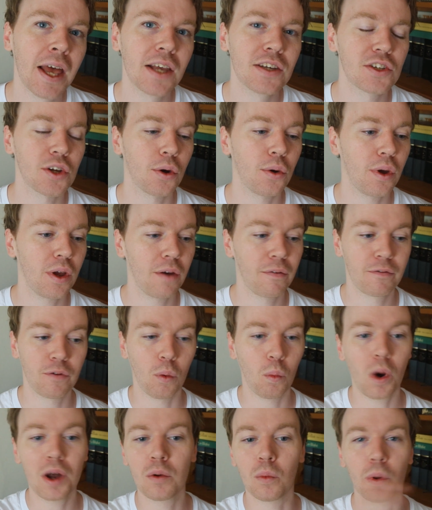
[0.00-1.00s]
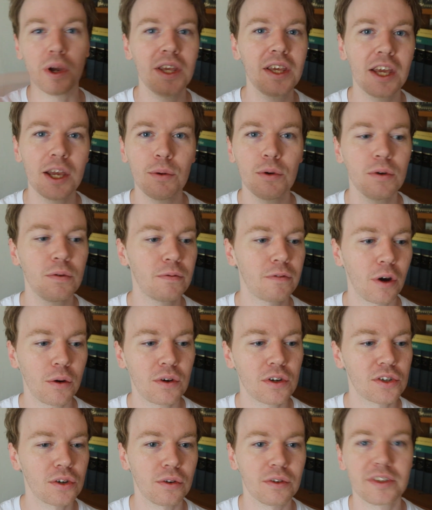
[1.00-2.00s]
So for 1 week, he would
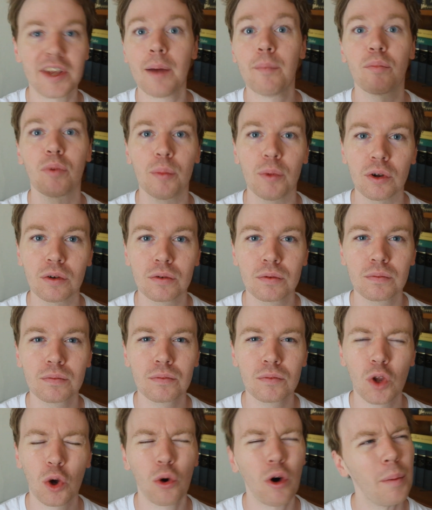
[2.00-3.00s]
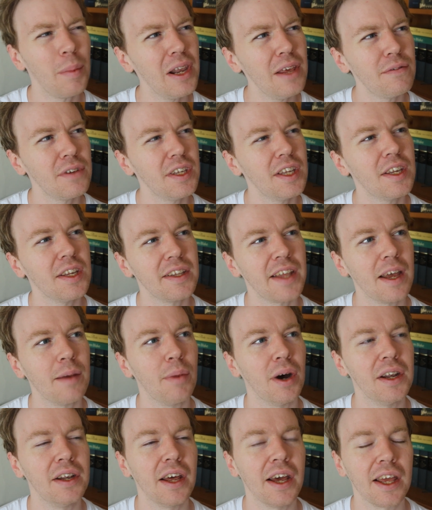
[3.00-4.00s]
focus on temperament. Or I believe he did it day
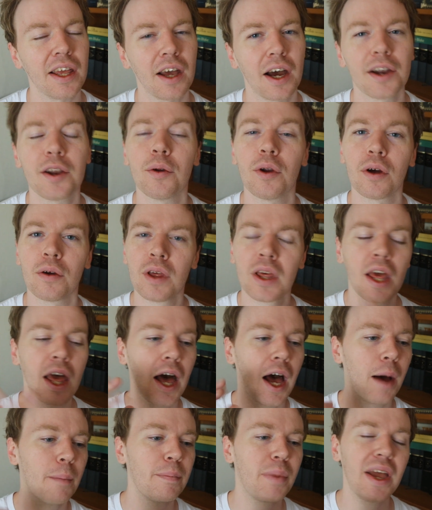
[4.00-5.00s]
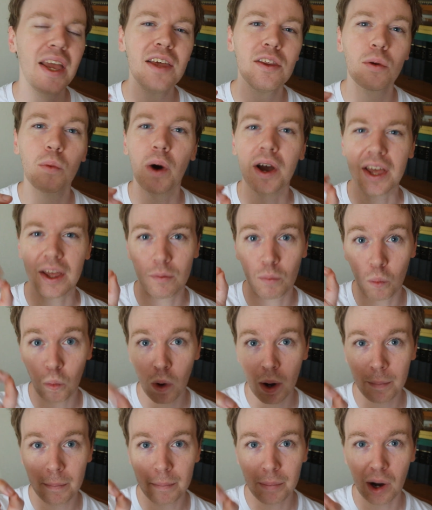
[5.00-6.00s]
by day. I don't know. But either way,
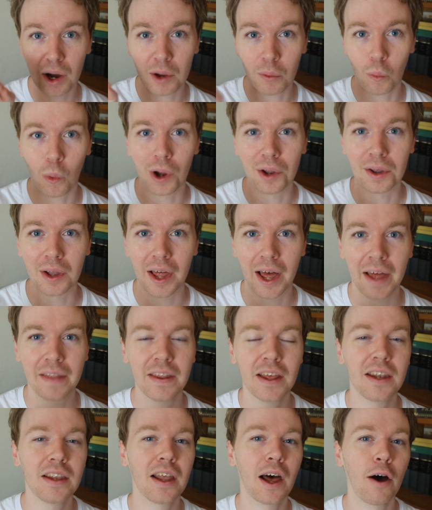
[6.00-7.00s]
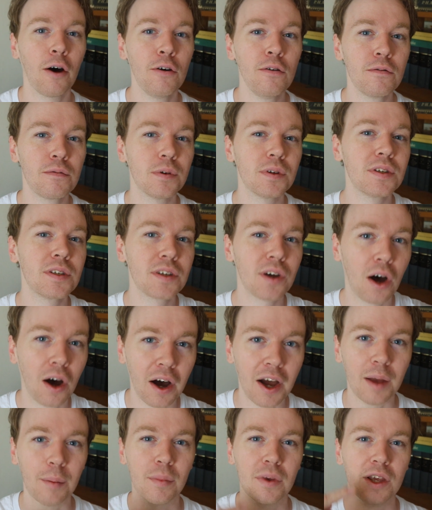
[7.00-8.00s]
one by one. And then over
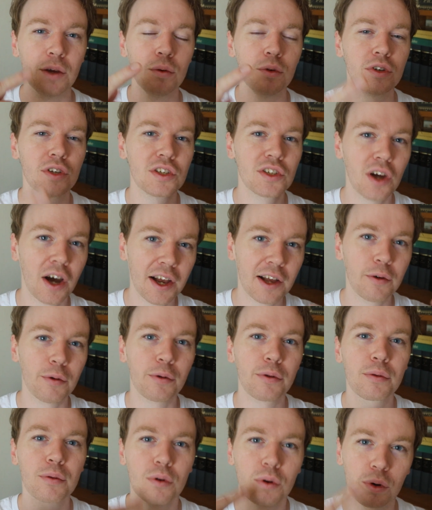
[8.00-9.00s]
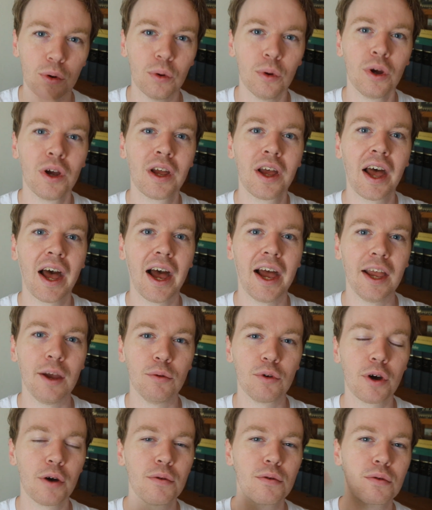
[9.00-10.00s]
time, he would cycle through. He
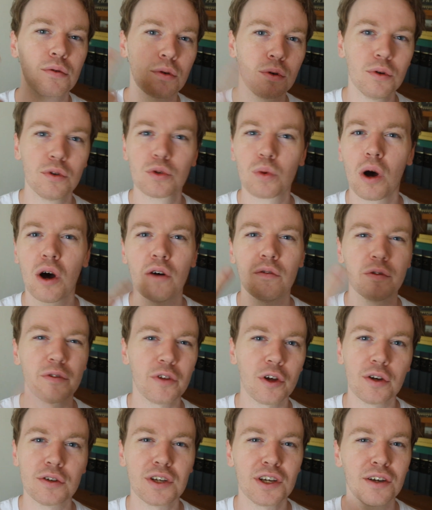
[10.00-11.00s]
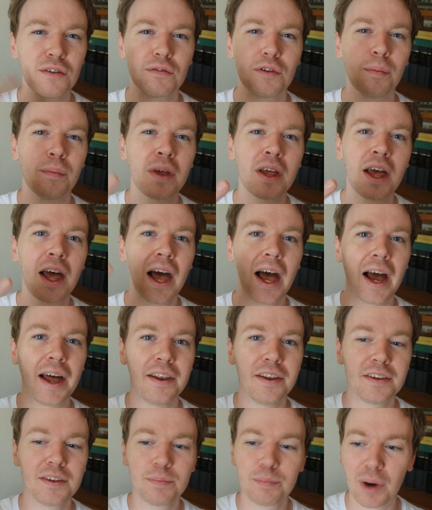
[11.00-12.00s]
would go through 12 or 13 of them.
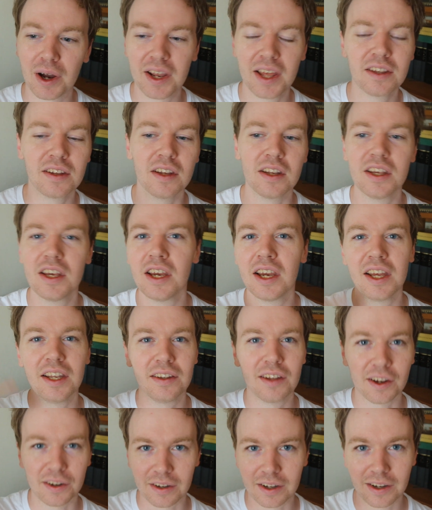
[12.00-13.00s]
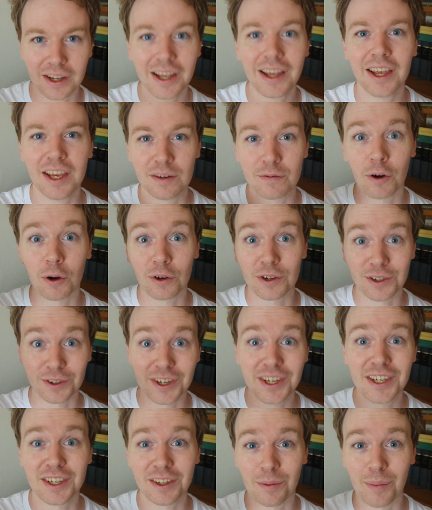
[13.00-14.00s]
And by the end of the year, he'd focus
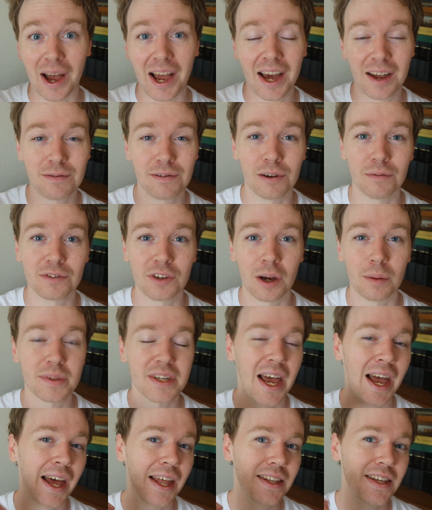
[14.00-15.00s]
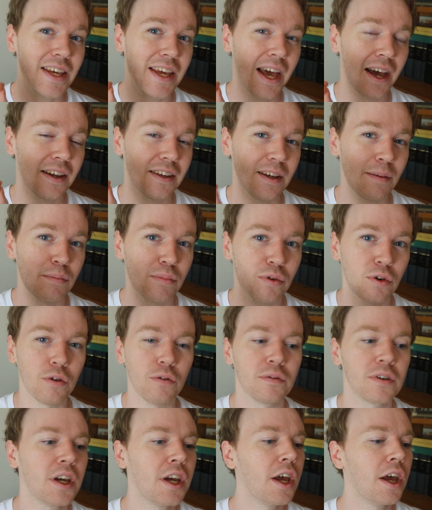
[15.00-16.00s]
on each of them a handful of times. And he had
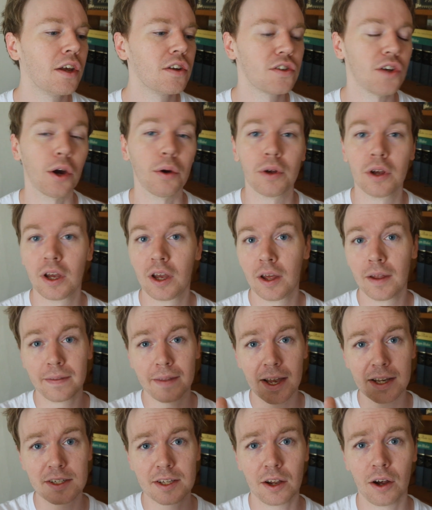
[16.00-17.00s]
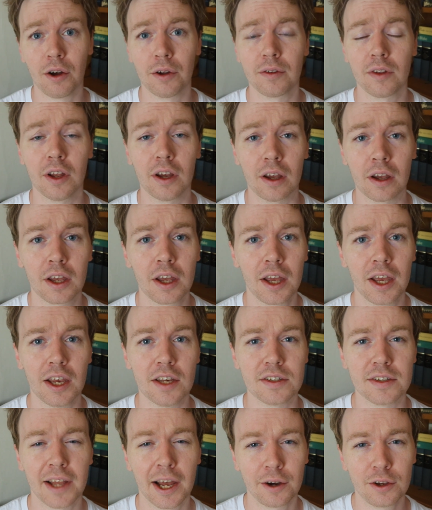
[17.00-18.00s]
improved. So that's the hard thing,
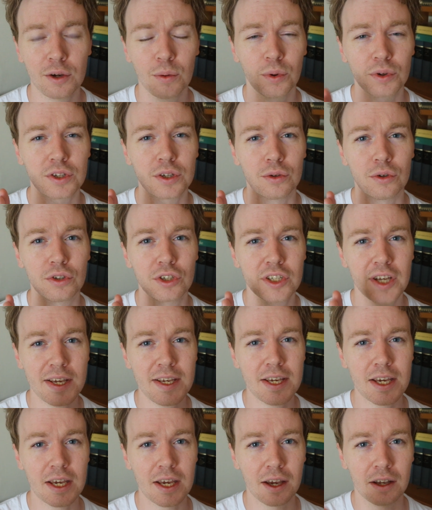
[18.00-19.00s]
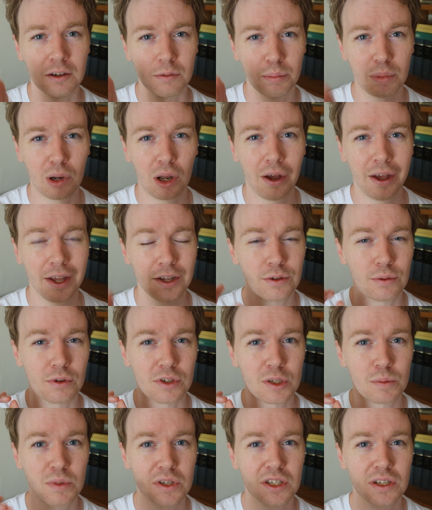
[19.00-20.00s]
is now you want to take it and apply it to a
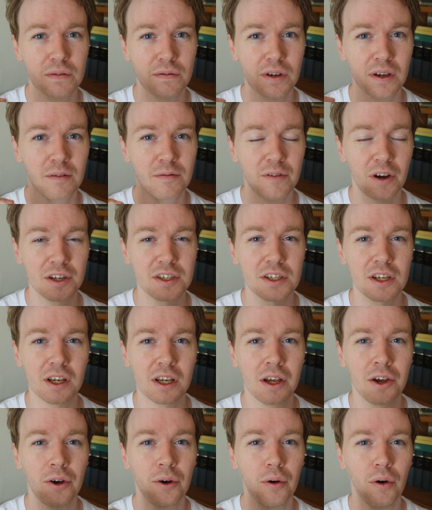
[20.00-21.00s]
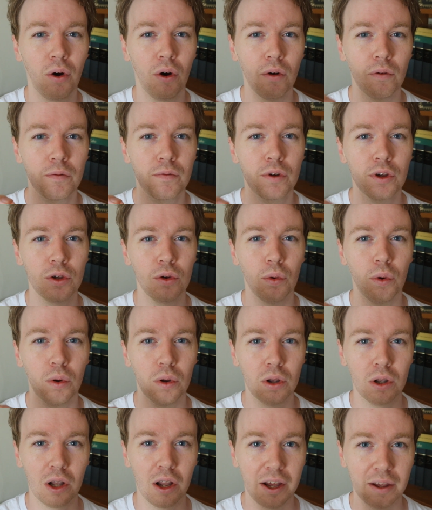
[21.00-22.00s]
specific facet of
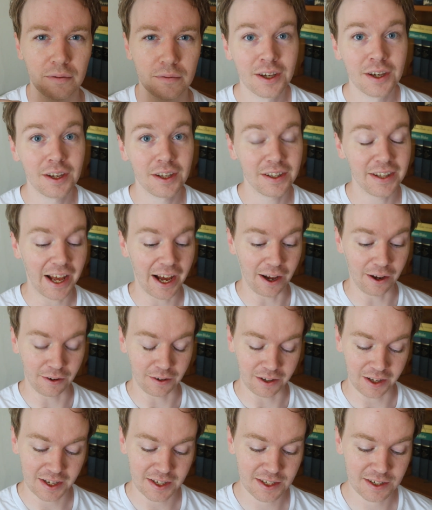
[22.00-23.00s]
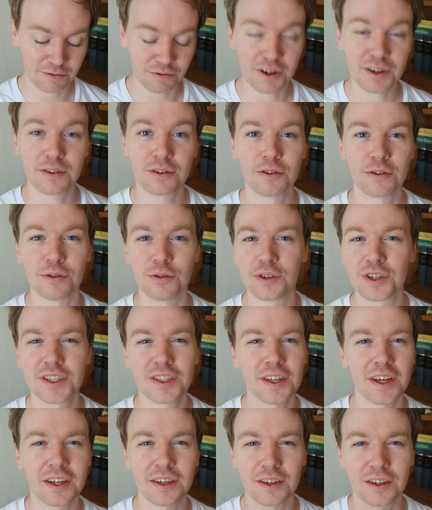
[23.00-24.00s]
your life. Now, let's read through
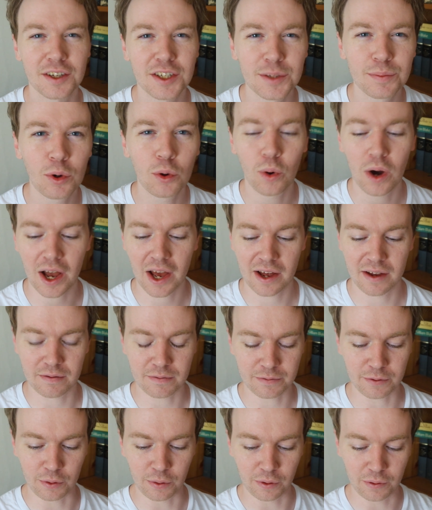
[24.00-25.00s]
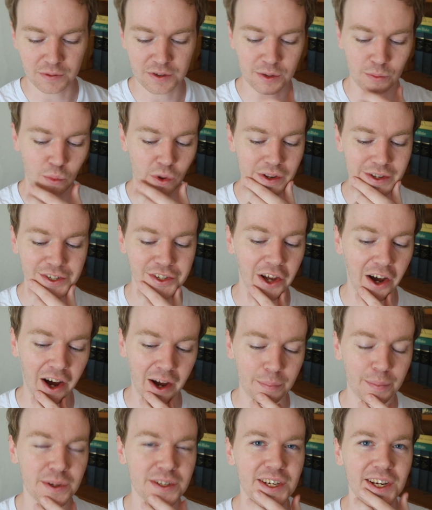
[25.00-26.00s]
just a small handful of some ones that
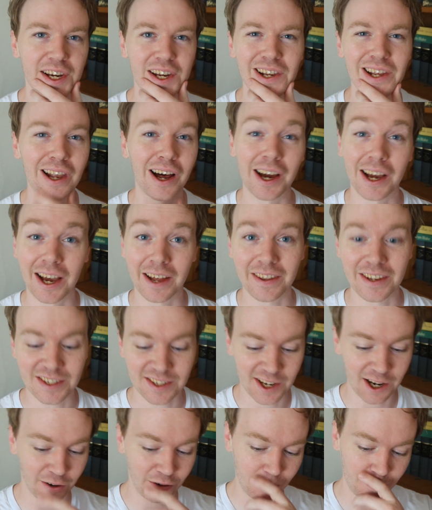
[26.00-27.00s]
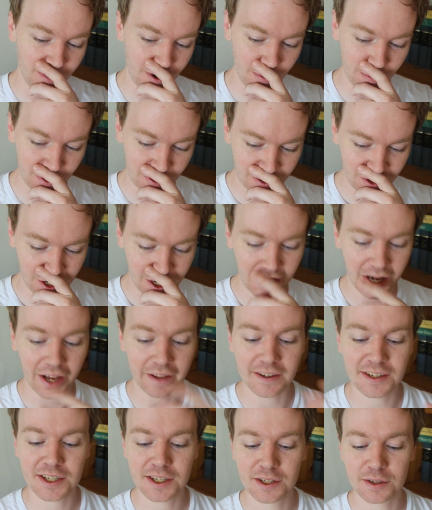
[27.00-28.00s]
I particularly like at this current moment.
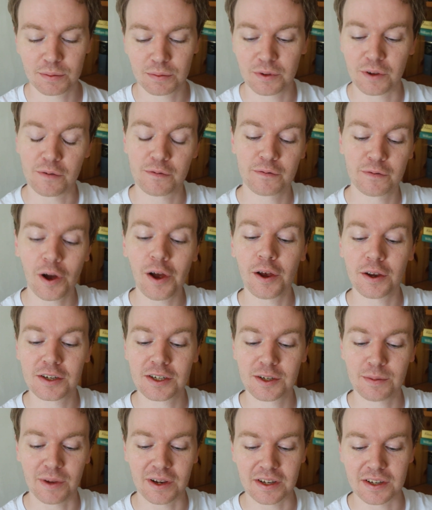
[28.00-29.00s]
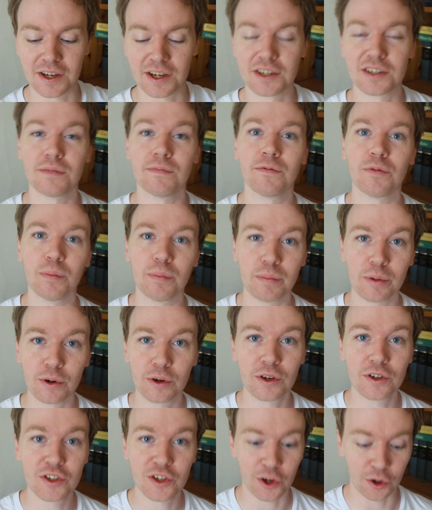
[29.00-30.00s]
This is the first meditation from
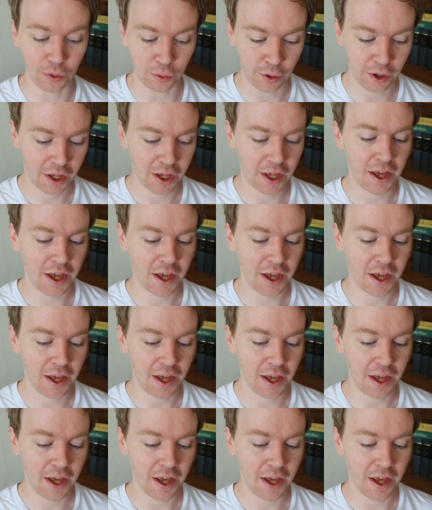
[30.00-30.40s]
book two.